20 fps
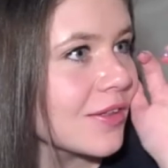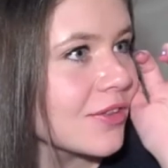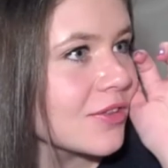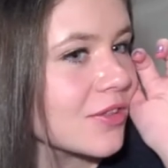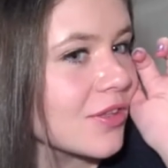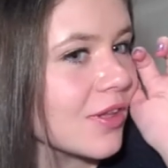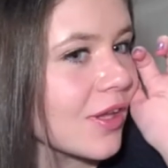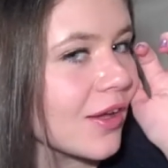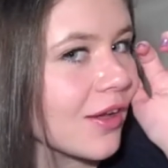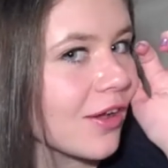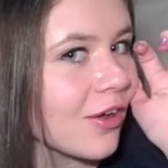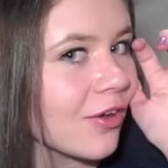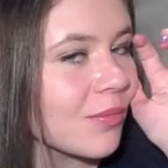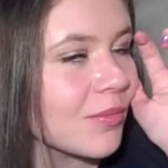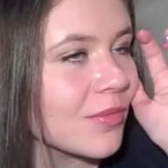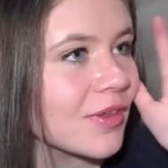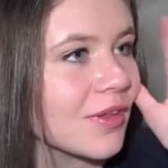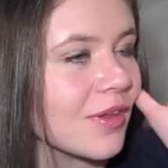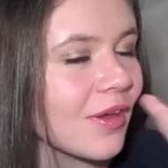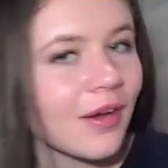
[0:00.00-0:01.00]
just like a coat
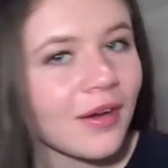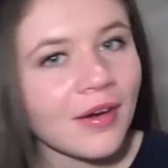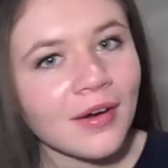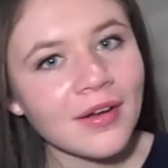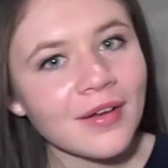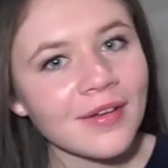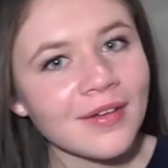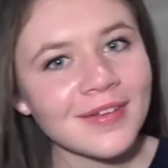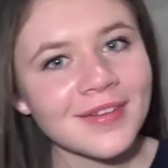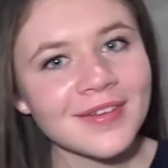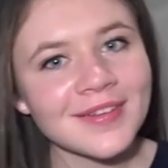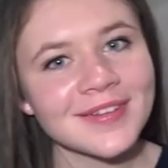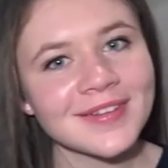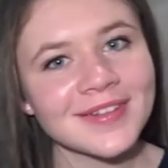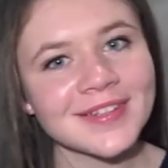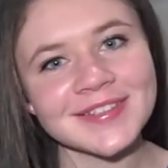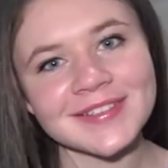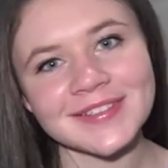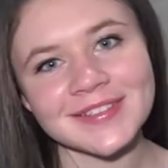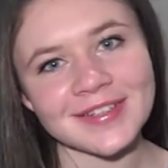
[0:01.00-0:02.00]
of mascara,
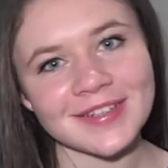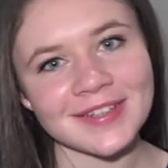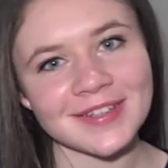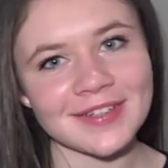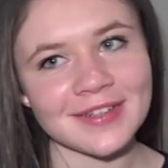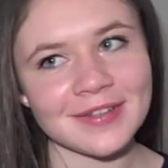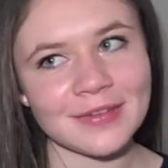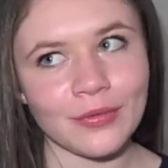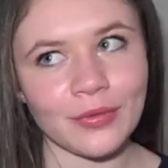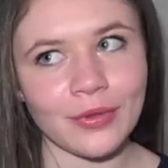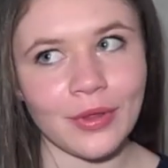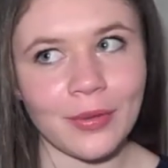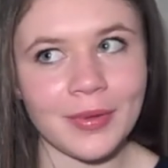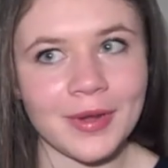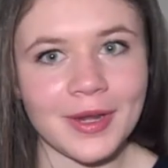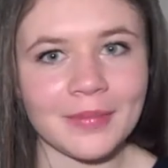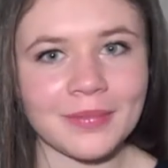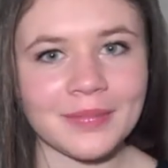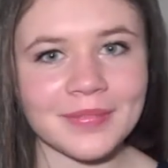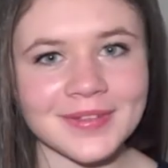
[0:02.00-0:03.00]
and it will
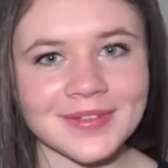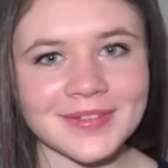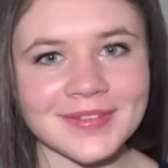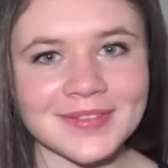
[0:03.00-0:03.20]
open up.